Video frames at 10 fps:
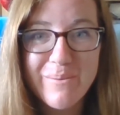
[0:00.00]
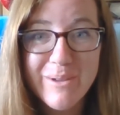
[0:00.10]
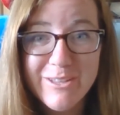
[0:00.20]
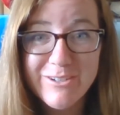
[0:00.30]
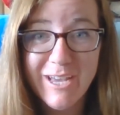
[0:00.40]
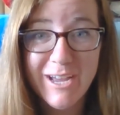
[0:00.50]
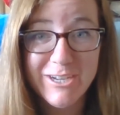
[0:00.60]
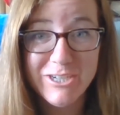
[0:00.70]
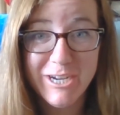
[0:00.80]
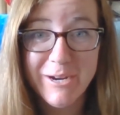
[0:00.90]
We learned how to
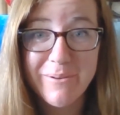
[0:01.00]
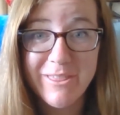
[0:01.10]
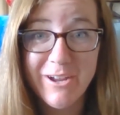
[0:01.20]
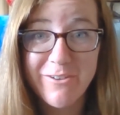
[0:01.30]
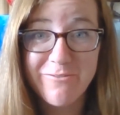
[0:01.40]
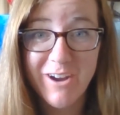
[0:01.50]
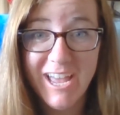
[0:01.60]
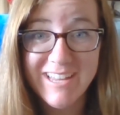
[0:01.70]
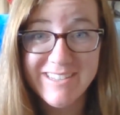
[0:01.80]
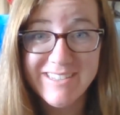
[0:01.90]
share with our
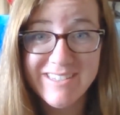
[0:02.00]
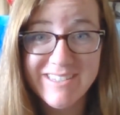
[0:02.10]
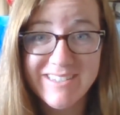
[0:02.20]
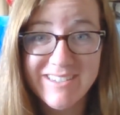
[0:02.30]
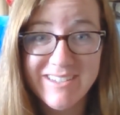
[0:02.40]
friends.